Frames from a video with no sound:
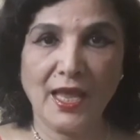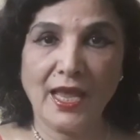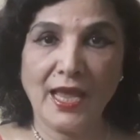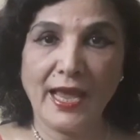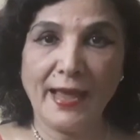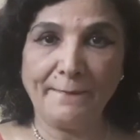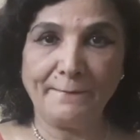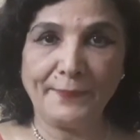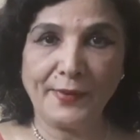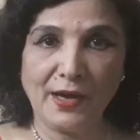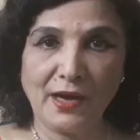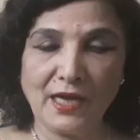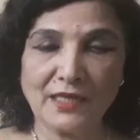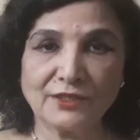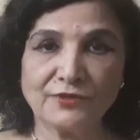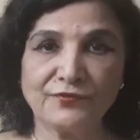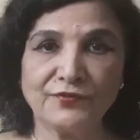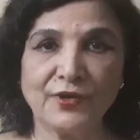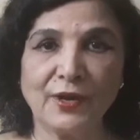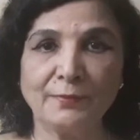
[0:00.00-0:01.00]

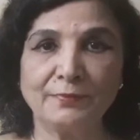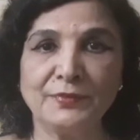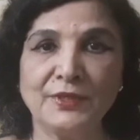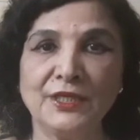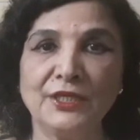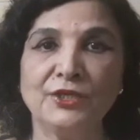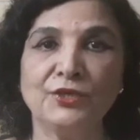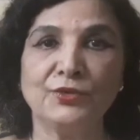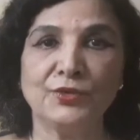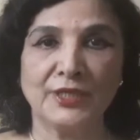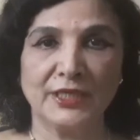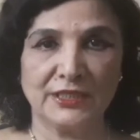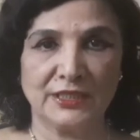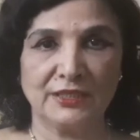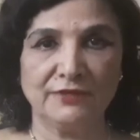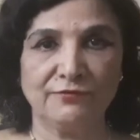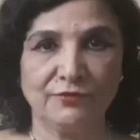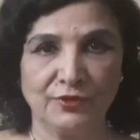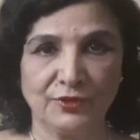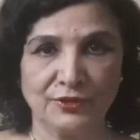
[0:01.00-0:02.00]
Apart from the
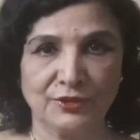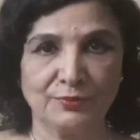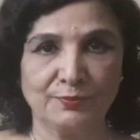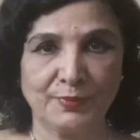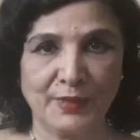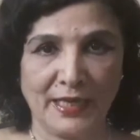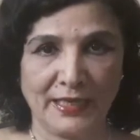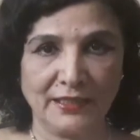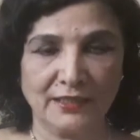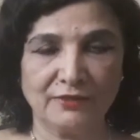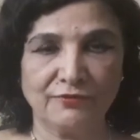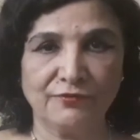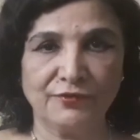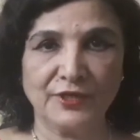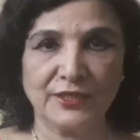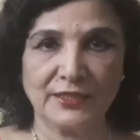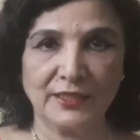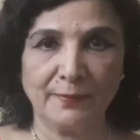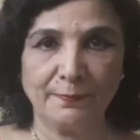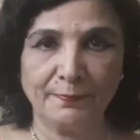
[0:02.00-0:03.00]
curative aspect
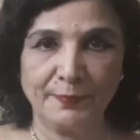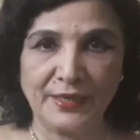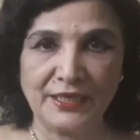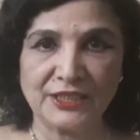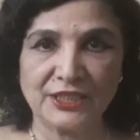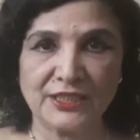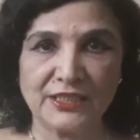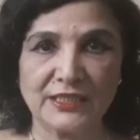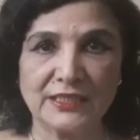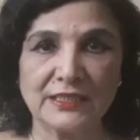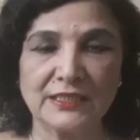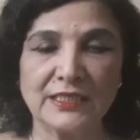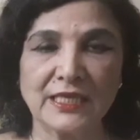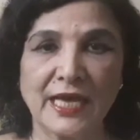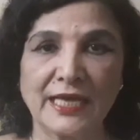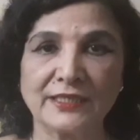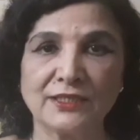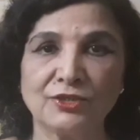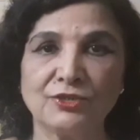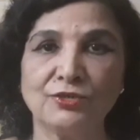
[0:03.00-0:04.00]
where the patient
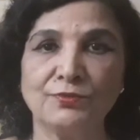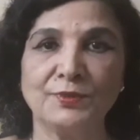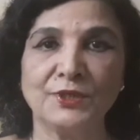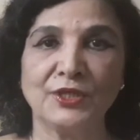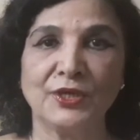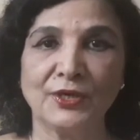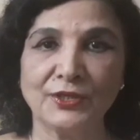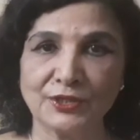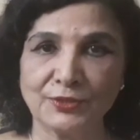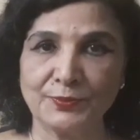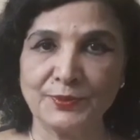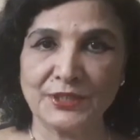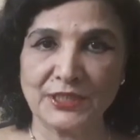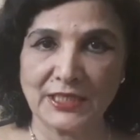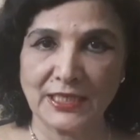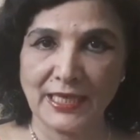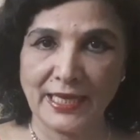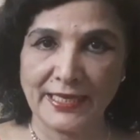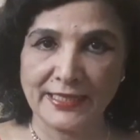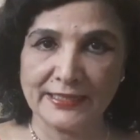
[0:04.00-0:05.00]
has to be
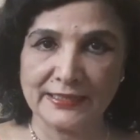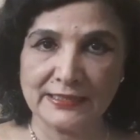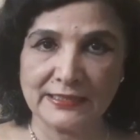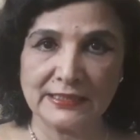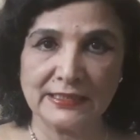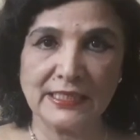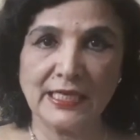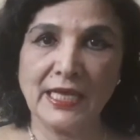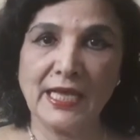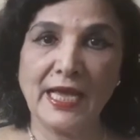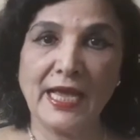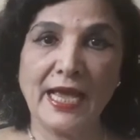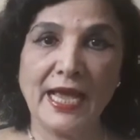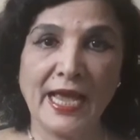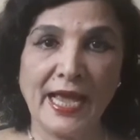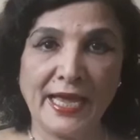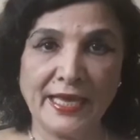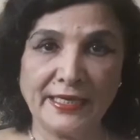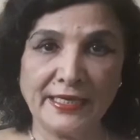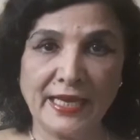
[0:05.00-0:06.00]
hospitalized
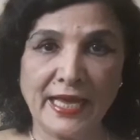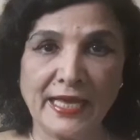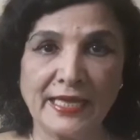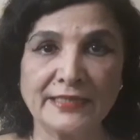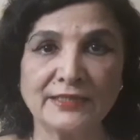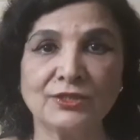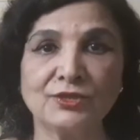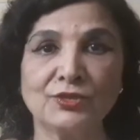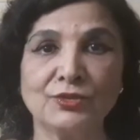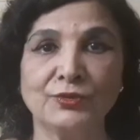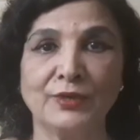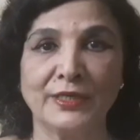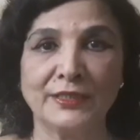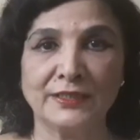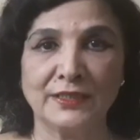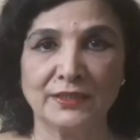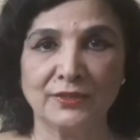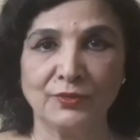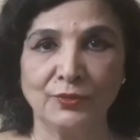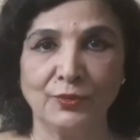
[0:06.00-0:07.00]
and has to
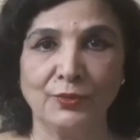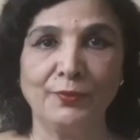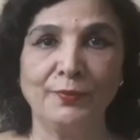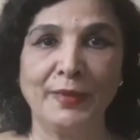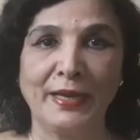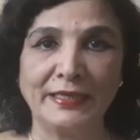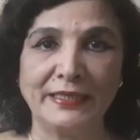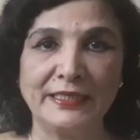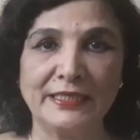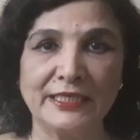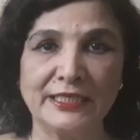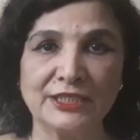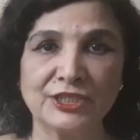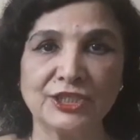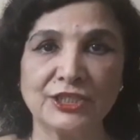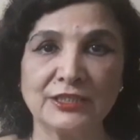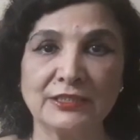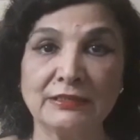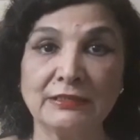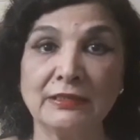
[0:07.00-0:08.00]
undergo
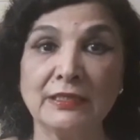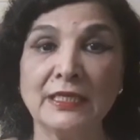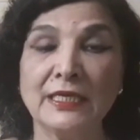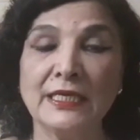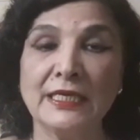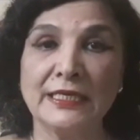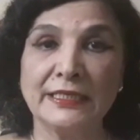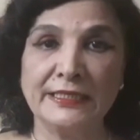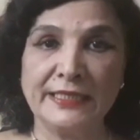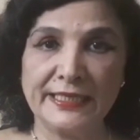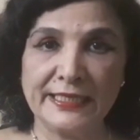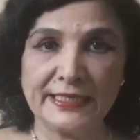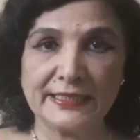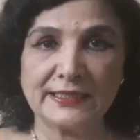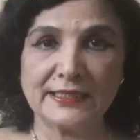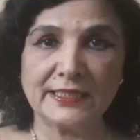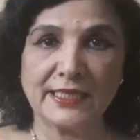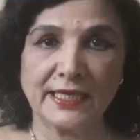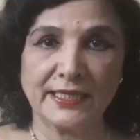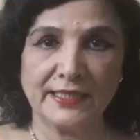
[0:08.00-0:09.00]
medication,
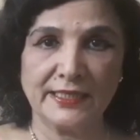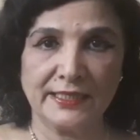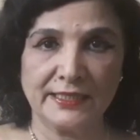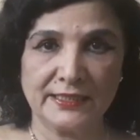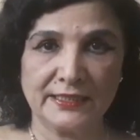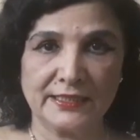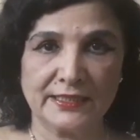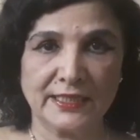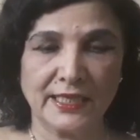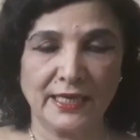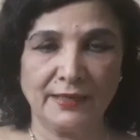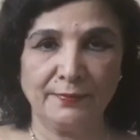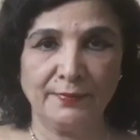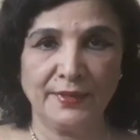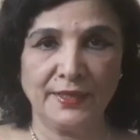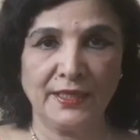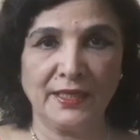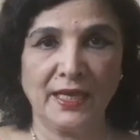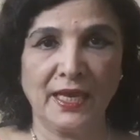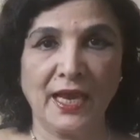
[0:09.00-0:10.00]
these techniques can
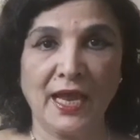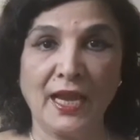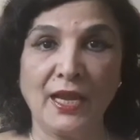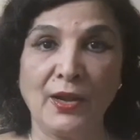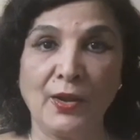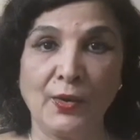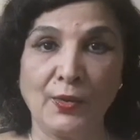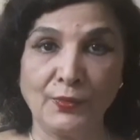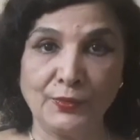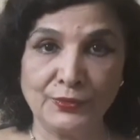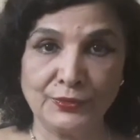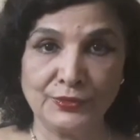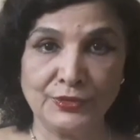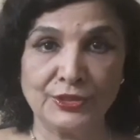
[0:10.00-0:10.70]
be allowed